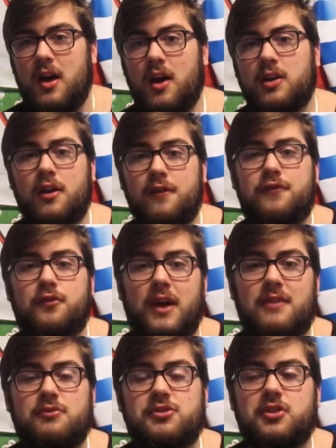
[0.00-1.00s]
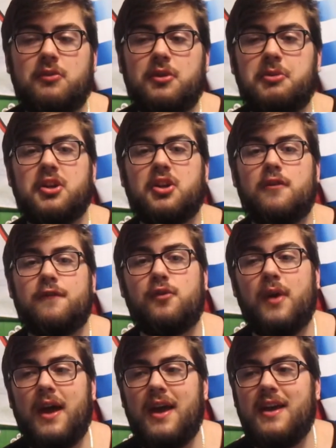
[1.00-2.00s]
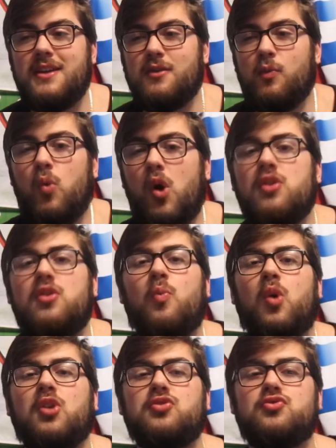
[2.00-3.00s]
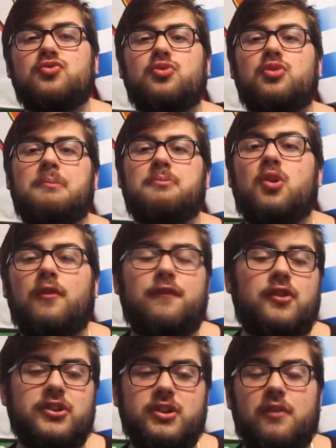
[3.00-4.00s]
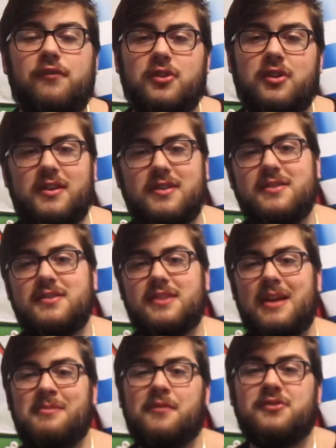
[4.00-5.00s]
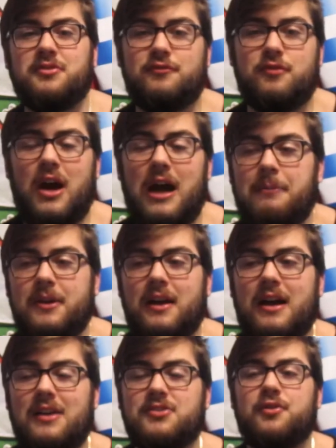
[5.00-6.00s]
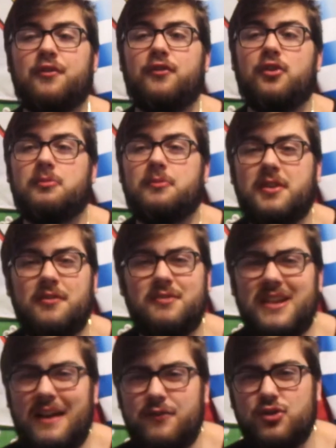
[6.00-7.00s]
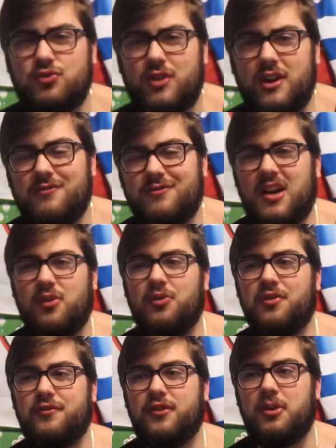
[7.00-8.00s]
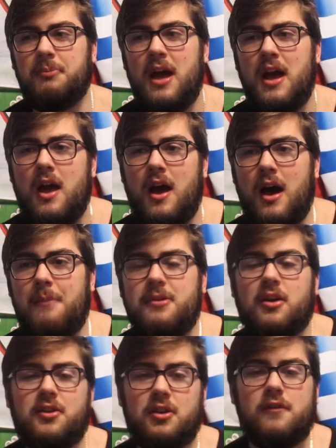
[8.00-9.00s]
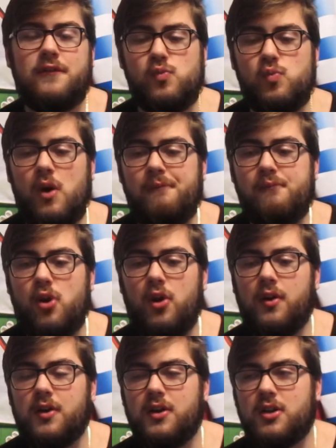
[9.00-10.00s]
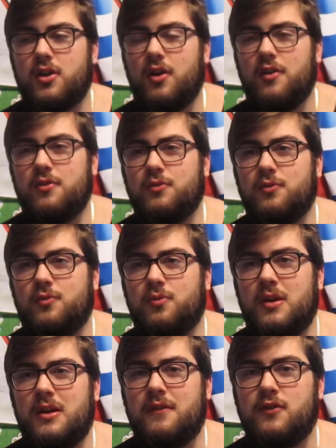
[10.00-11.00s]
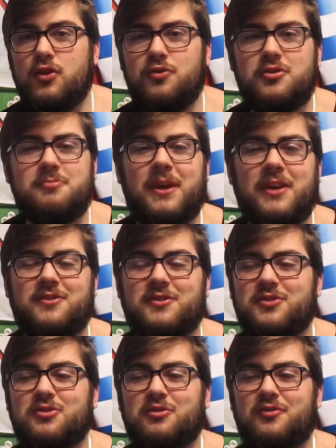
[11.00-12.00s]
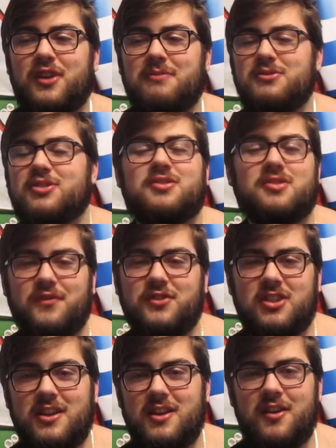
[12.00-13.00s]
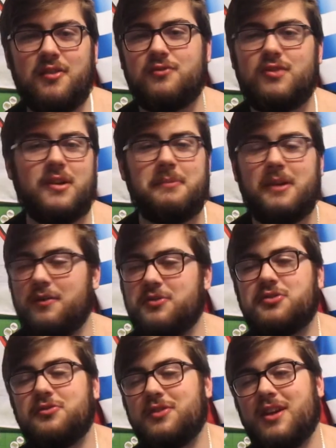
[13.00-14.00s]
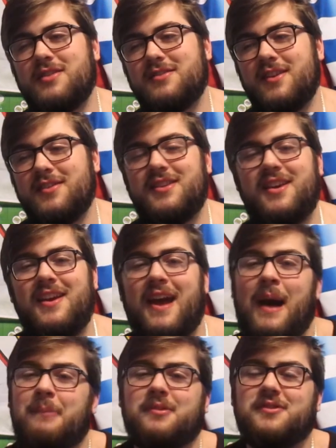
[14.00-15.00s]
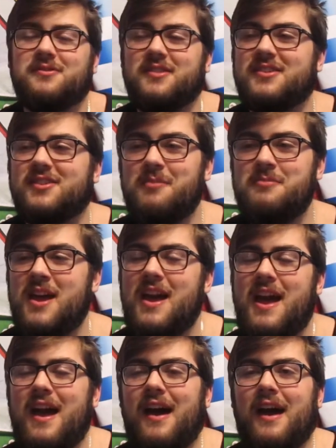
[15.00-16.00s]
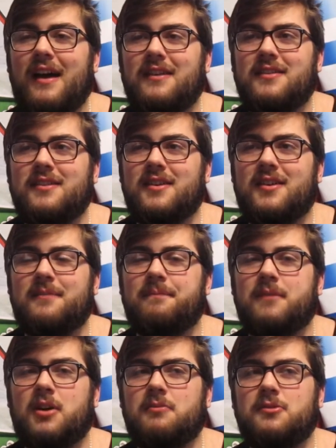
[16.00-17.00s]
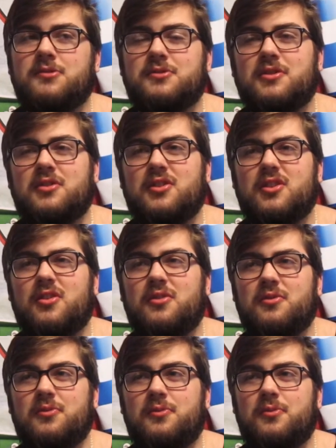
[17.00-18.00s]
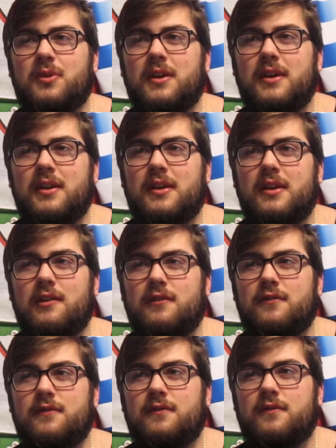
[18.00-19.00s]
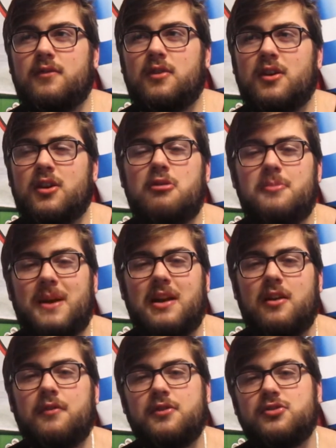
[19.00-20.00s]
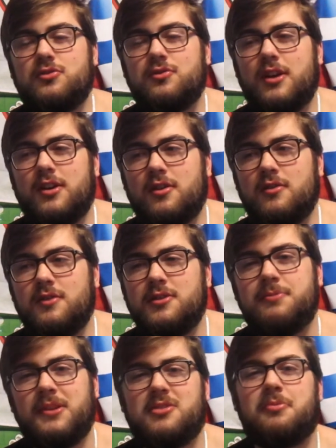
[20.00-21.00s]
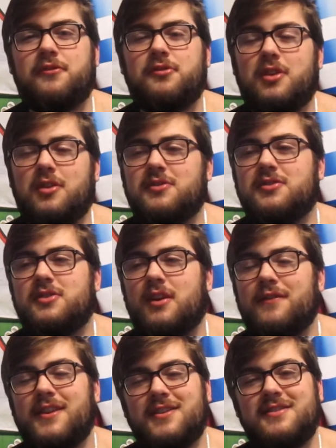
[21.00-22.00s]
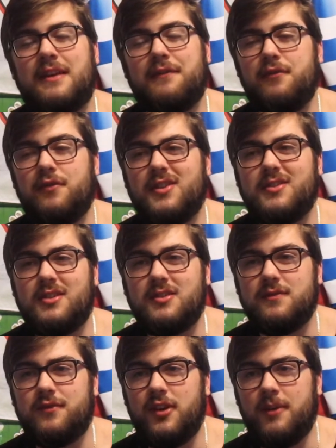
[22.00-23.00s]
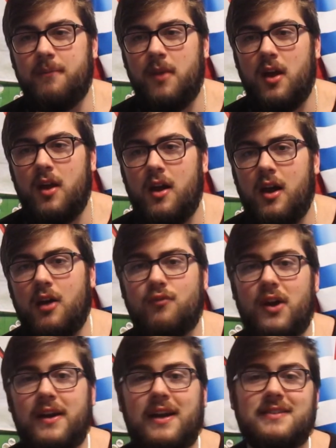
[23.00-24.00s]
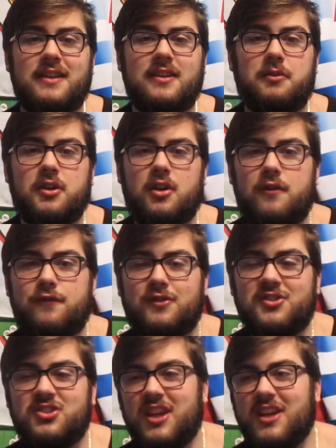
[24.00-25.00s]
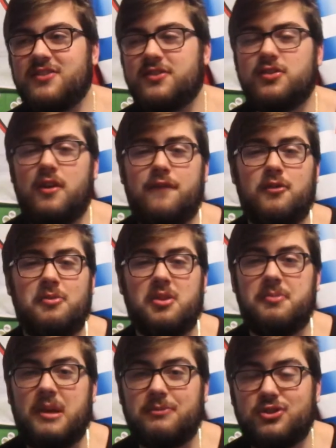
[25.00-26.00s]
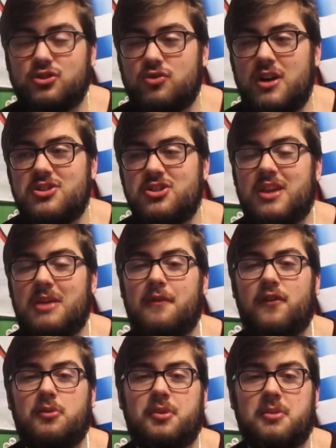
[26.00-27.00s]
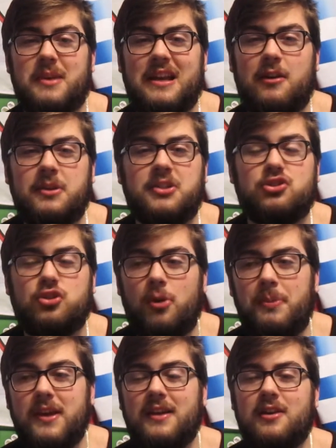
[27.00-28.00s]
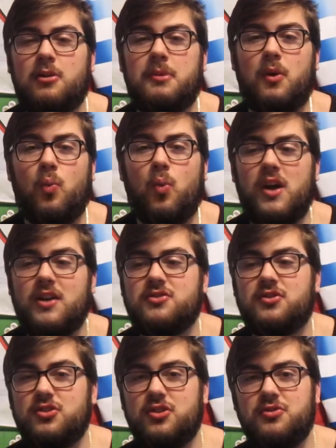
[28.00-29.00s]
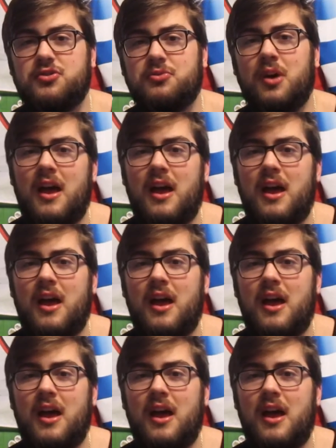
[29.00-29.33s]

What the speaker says: Going for a result, though, I'm going to go for a 1-1 draw. I'm not fully confident going into this game, obviously, with what happened last year at Fulham. We don't really have a great record at Fulham. But yeah, I'm going to go with a 1-1. I'm going to go with Lucas Piers on the score for them, just because, obviously, an old Reading player will score against us. It happens all the time. And I'm also going to go with... I'm going to go with McCleary to score our goal. He's picked up a few goals this year. I think it's 7 for the season for him. Rating out of 10, I'm going to go for a 6. I just don't think we're going to be up to scratch this game. I feel like we're going to be a little bit sloppy and a little bit worse than usual.